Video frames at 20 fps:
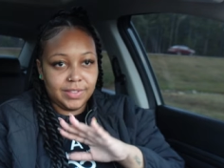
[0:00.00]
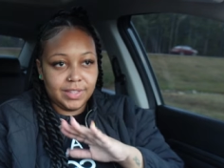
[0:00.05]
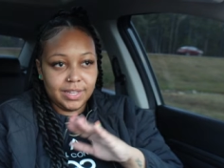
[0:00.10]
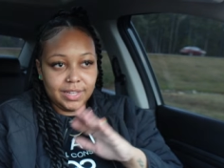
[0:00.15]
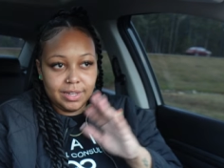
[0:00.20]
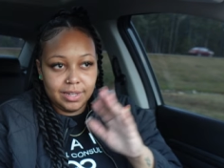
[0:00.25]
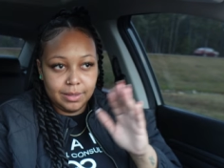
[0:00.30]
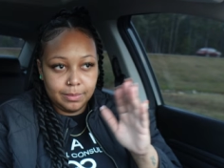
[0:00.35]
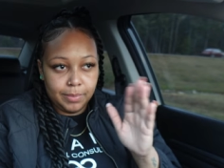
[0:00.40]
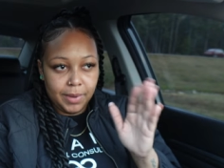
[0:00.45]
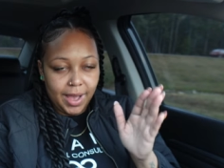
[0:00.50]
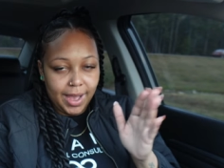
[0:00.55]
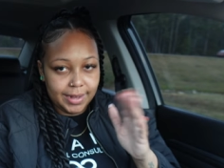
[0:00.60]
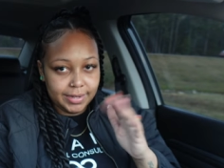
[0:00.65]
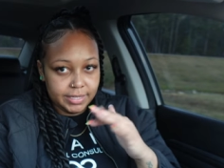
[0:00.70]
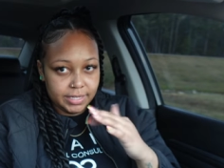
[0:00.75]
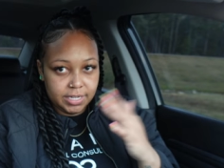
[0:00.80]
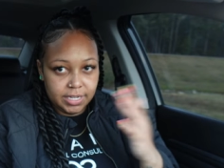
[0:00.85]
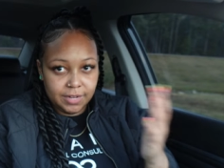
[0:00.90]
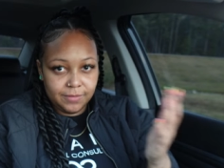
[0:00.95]
The
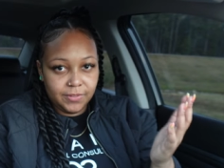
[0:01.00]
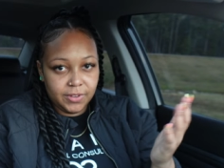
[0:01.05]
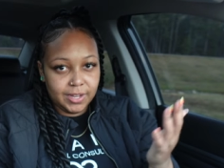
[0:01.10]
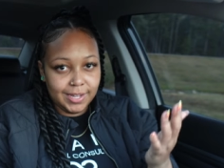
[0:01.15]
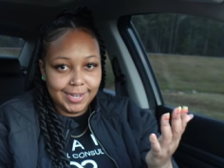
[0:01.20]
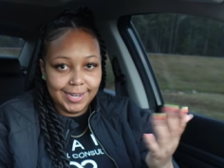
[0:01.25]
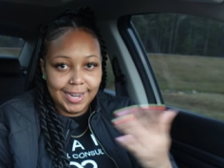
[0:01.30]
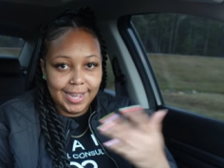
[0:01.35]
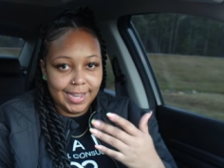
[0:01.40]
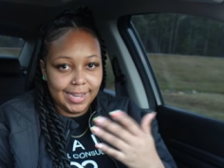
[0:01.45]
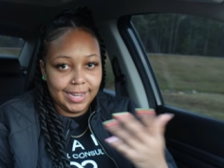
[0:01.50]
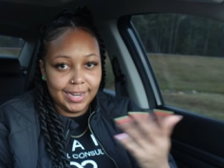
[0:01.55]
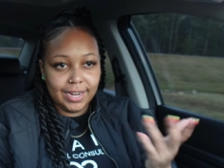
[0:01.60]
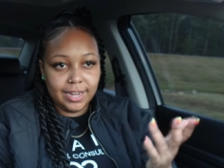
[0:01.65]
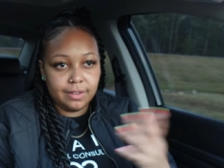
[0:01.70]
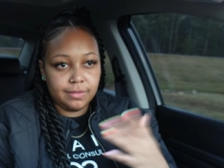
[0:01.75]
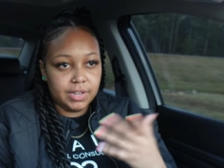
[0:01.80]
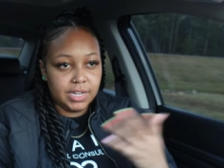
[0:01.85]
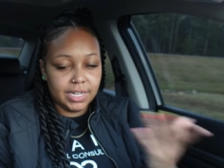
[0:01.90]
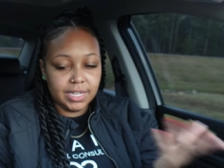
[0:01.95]
positive or
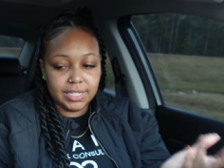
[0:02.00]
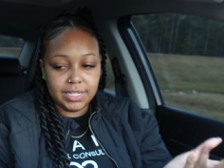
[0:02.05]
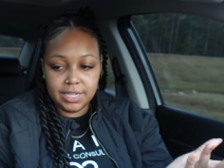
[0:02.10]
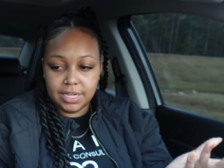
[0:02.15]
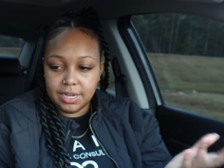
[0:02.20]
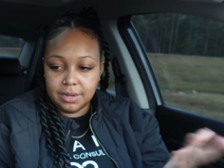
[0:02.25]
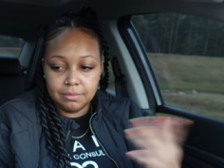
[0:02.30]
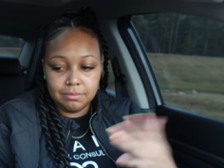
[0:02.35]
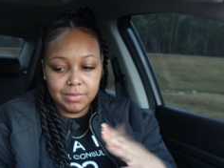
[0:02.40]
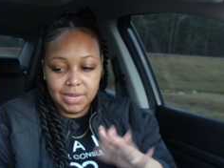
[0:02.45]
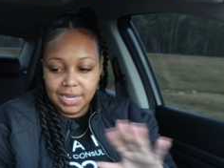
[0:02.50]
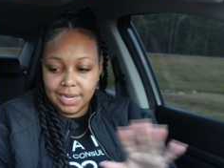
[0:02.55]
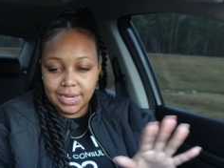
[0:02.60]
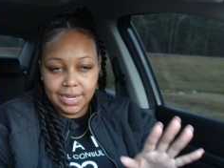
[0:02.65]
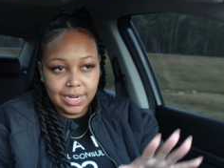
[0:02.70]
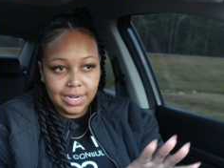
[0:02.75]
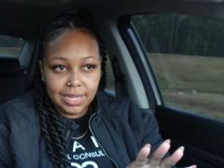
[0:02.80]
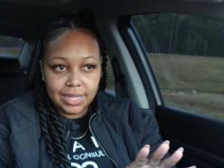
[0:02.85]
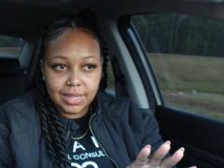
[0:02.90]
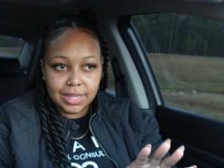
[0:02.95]
negative doesn't mean
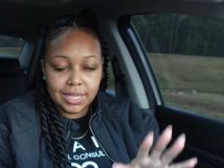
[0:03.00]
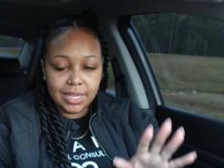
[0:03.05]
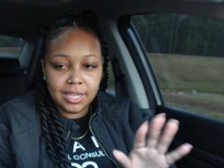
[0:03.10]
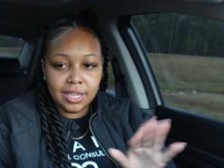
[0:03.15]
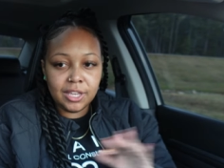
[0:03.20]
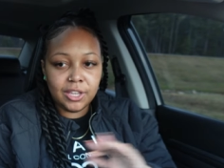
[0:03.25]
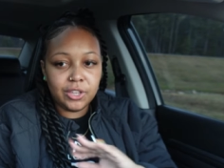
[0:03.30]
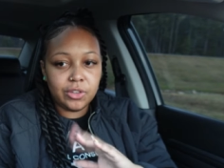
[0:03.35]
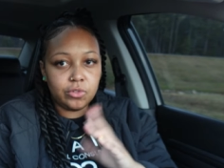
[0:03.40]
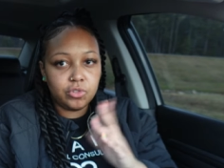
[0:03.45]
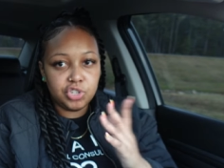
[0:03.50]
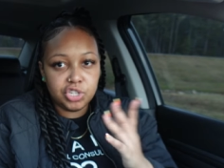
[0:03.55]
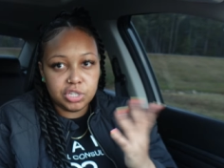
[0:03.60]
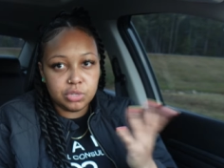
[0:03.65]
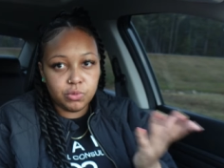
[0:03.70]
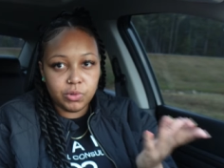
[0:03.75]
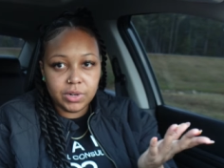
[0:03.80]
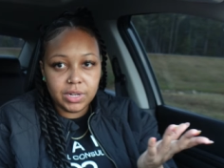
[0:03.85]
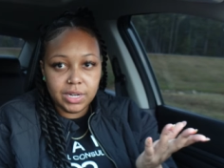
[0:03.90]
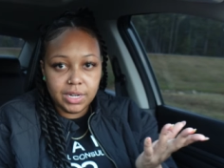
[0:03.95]
anything. You just
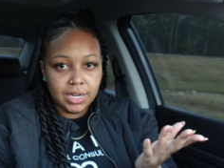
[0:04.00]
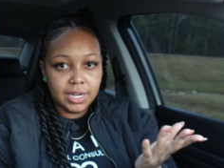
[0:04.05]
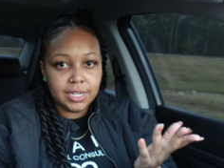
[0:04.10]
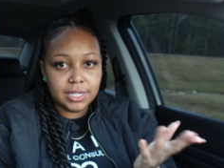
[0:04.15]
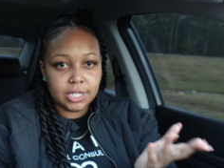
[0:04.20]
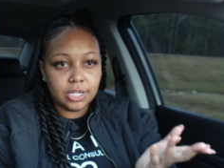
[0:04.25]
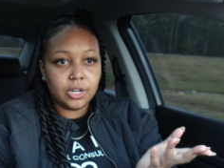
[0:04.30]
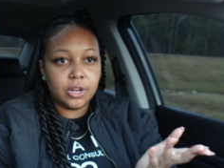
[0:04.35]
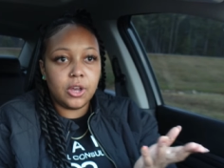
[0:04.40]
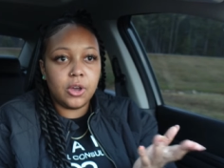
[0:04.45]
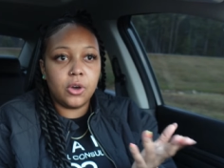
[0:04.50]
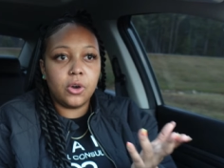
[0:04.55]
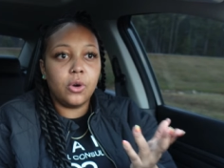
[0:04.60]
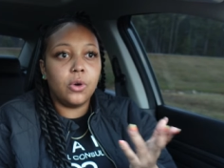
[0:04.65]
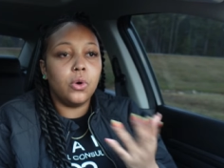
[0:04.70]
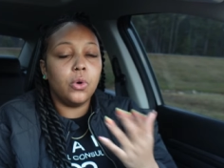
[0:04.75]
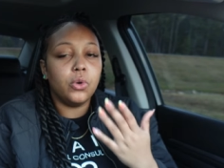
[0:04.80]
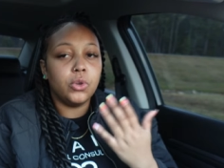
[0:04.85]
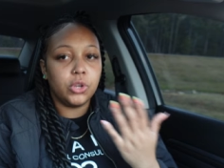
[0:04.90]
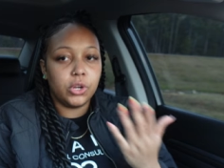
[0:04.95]
really need to
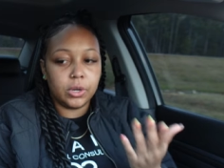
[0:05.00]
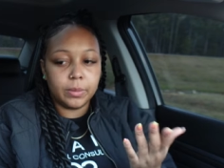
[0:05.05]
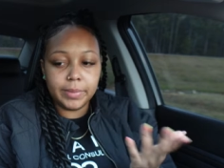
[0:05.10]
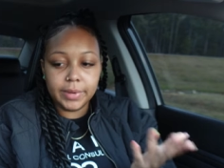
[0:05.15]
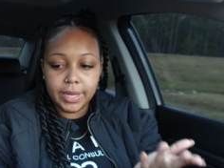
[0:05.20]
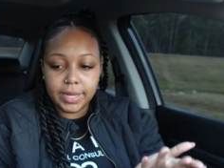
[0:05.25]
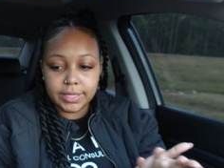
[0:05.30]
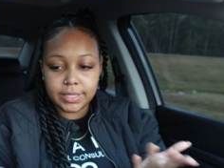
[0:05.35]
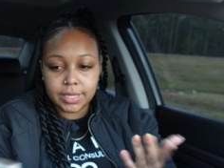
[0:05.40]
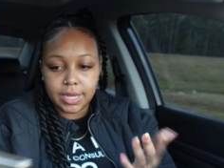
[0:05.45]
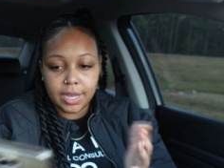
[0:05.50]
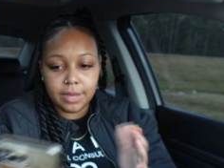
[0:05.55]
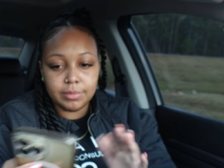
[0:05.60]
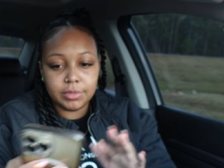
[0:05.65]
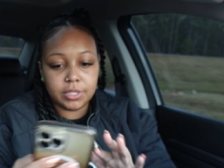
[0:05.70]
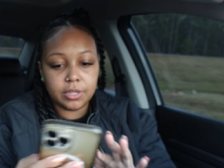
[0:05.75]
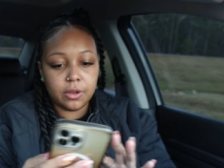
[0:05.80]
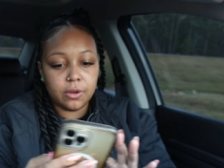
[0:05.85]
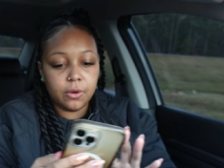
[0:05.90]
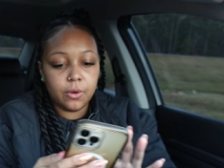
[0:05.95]
know your blood type.
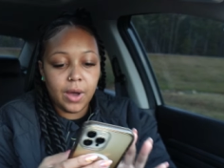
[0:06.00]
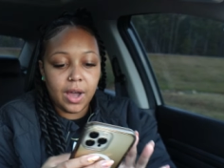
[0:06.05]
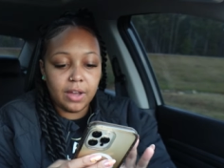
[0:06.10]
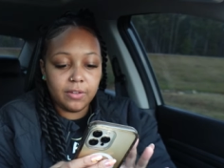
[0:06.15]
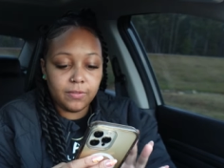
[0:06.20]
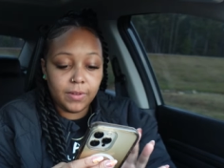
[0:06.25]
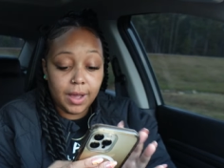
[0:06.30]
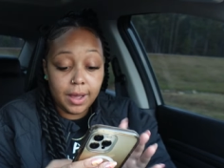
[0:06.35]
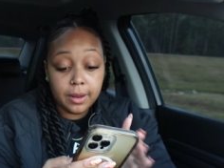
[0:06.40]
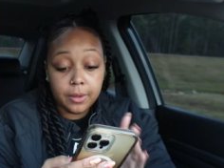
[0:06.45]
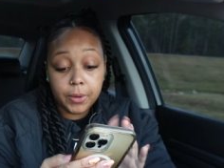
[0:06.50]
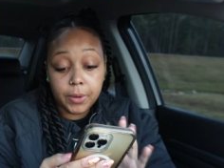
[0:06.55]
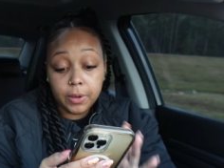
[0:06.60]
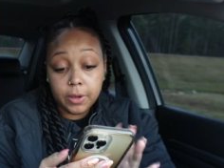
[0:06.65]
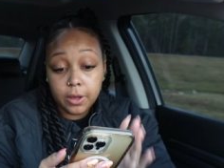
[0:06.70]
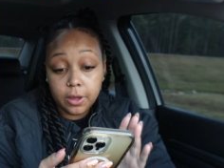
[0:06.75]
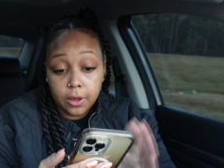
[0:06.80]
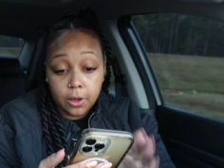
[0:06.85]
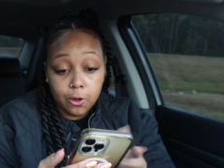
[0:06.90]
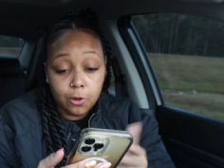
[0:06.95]
So I
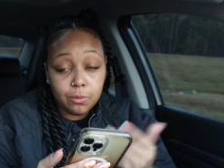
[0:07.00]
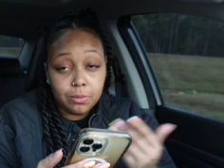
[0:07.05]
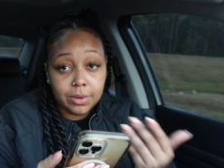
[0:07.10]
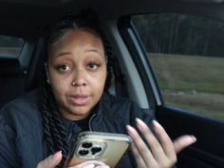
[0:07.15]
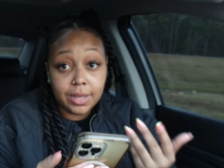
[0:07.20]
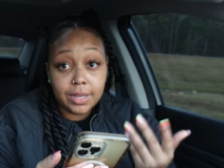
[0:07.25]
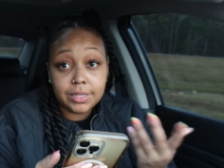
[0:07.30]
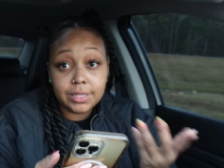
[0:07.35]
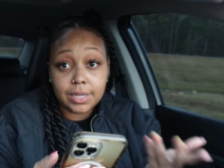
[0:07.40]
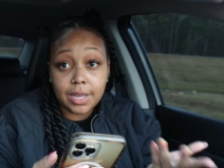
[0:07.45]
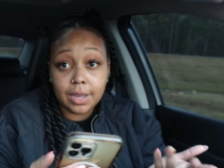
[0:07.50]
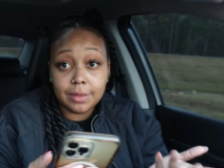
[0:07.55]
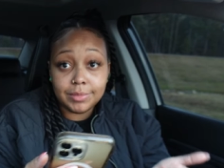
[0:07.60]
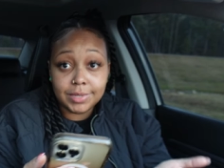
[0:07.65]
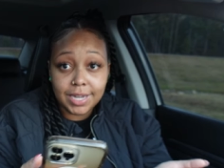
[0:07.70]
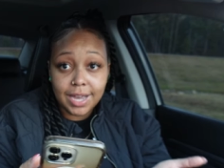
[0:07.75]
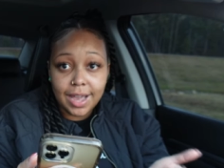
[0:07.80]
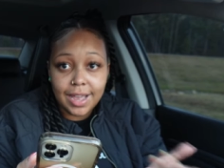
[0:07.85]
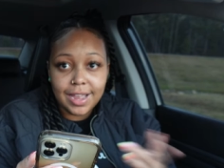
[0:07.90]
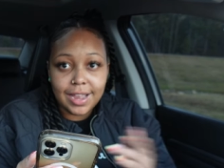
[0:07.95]
follow a O blood type
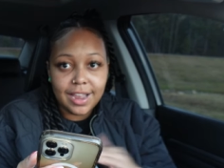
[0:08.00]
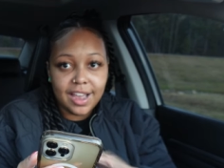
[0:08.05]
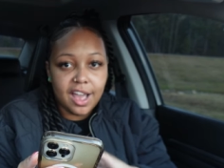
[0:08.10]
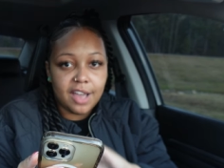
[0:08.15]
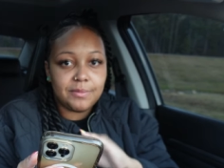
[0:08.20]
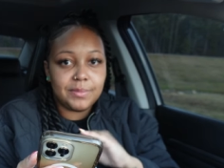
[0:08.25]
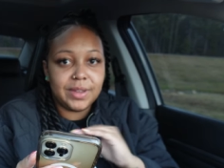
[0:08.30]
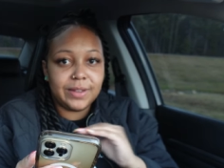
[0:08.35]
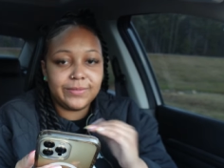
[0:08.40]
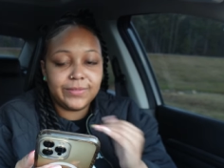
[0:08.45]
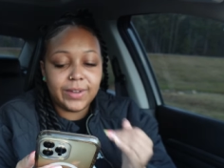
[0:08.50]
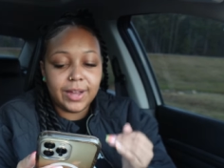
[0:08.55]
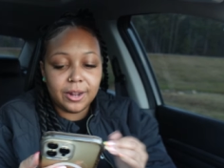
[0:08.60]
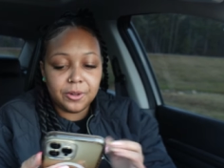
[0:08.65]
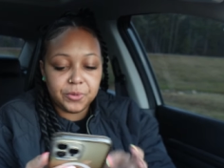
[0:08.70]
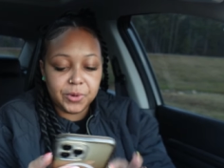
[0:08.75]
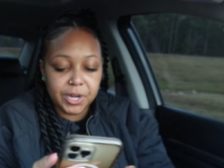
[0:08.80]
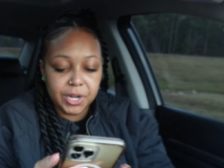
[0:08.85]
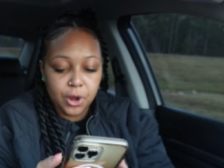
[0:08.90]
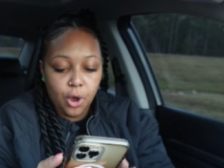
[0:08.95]
diet. I've been
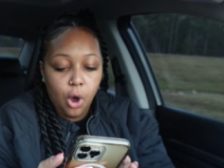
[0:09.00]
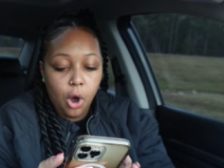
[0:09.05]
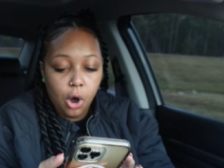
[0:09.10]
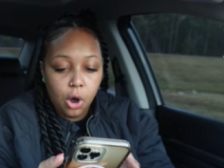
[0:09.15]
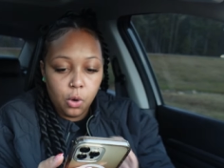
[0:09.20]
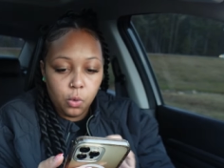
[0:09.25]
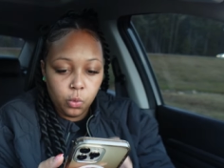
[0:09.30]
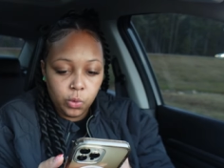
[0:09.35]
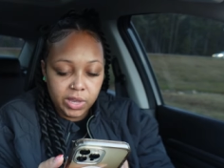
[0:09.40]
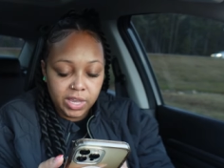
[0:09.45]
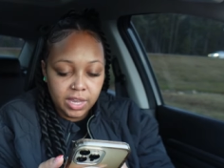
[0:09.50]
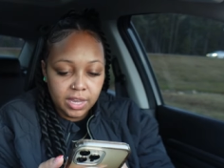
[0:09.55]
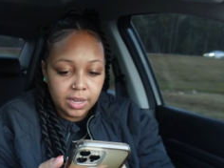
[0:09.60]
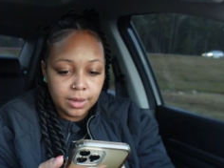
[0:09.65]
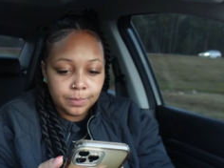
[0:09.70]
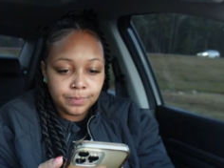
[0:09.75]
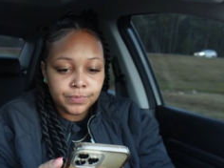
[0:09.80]
following it all week.